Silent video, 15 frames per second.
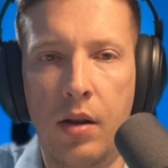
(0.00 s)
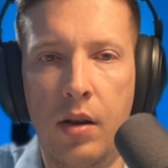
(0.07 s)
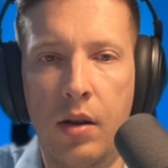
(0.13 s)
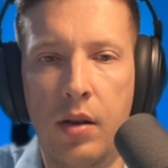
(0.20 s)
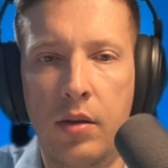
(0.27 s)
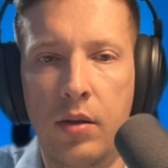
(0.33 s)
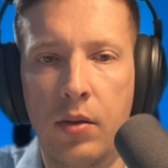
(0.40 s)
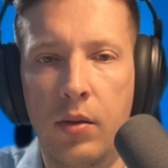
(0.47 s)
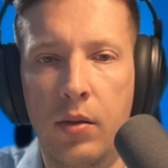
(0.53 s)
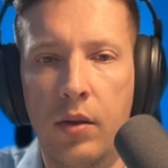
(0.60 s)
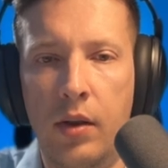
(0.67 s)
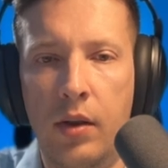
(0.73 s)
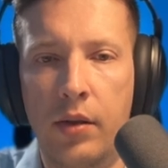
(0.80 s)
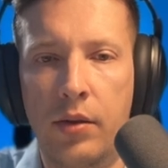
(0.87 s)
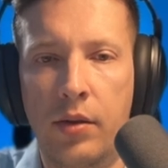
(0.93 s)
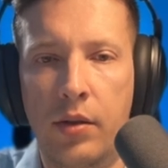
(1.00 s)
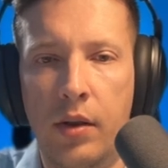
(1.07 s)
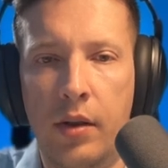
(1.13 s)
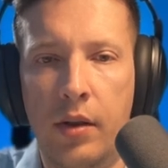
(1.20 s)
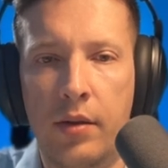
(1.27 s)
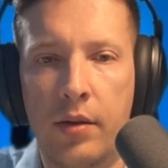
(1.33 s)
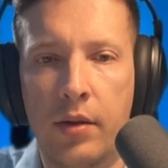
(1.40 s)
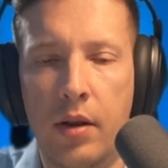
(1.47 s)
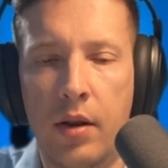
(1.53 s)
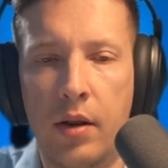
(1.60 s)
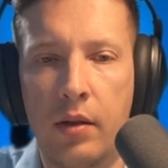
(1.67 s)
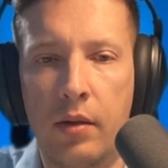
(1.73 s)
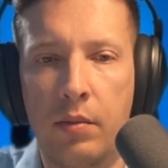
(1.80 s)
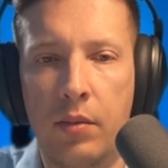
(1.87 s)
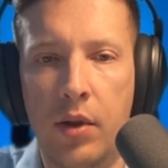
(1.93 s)
So it's
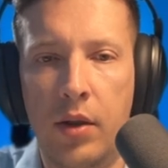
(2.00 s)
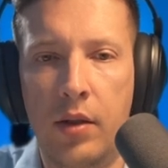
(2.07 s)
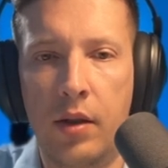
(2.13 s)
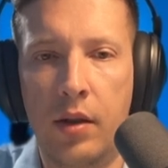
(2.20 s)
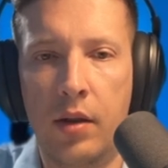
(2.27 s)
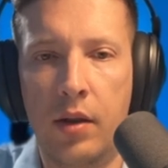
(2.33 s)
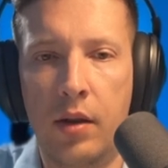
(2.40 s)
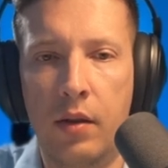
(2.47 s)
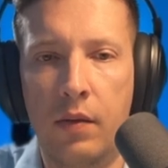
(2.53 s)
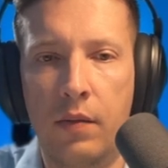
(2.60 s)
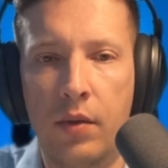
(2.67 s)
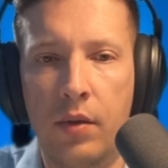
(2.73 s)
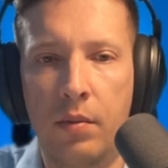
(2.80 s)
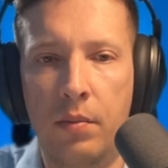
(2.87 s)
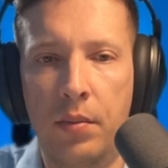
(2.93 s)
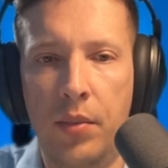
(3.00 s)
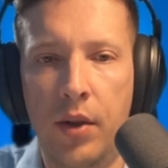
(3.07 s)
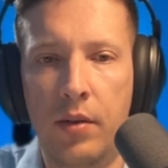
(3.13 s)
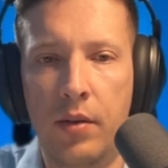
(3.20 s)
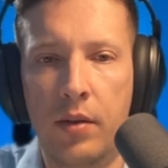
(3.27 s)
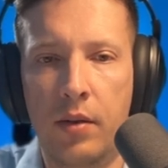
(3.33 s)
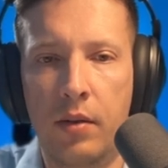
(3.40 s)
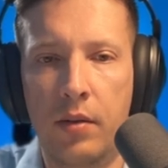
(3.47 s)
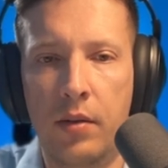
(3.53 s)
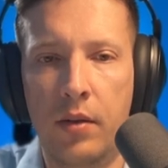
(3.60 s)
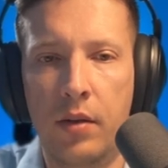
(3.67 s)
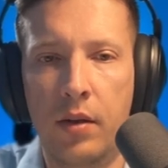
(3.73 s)
extract basically from pixels